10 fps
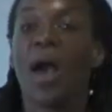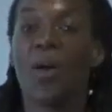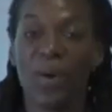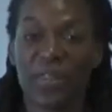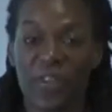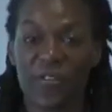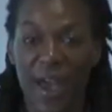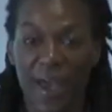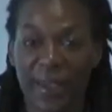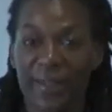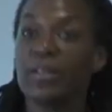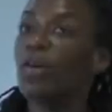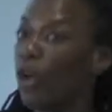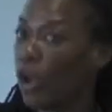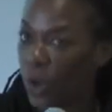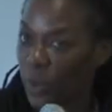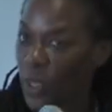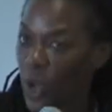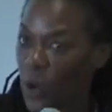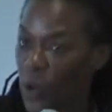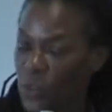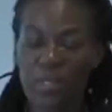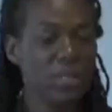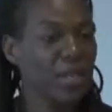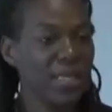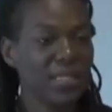And what they find, lo and behold,